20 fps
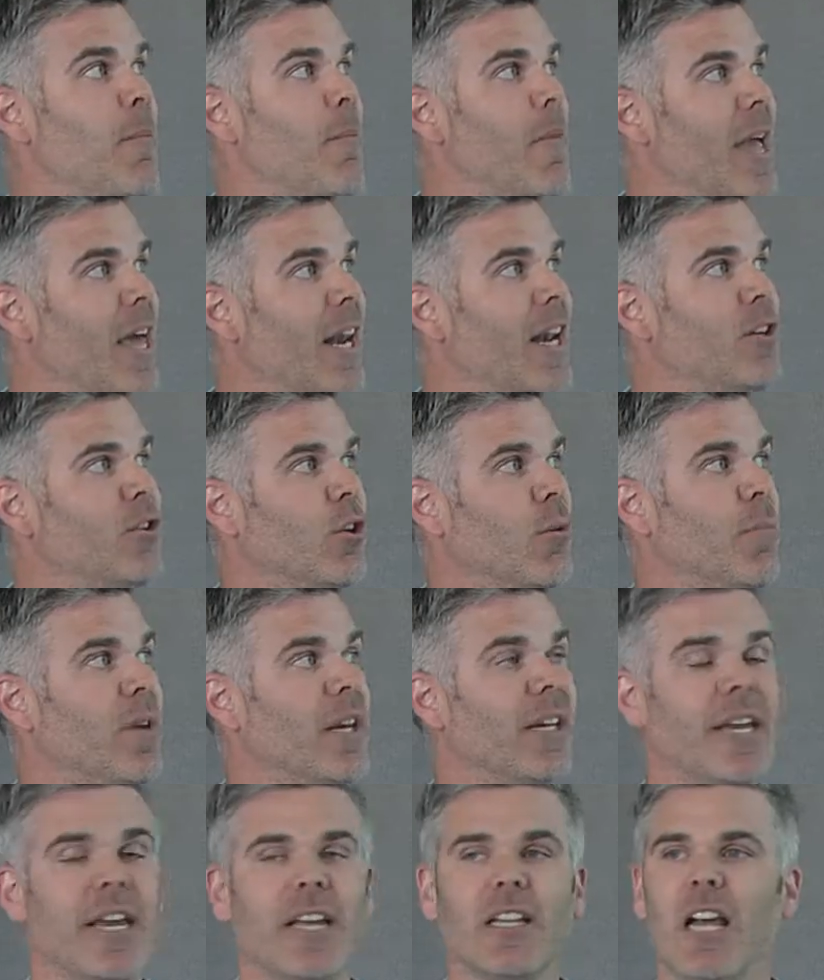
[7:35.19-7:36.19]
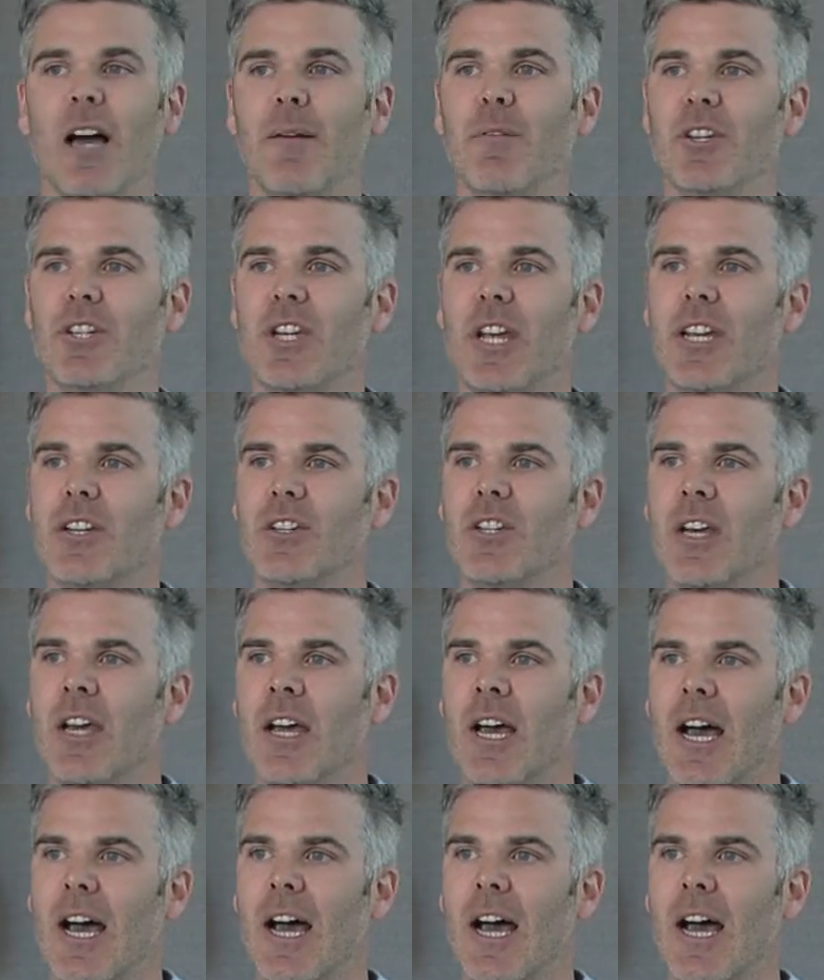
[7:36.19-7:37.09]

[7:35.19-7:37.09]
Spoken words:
manage or mitigate climate change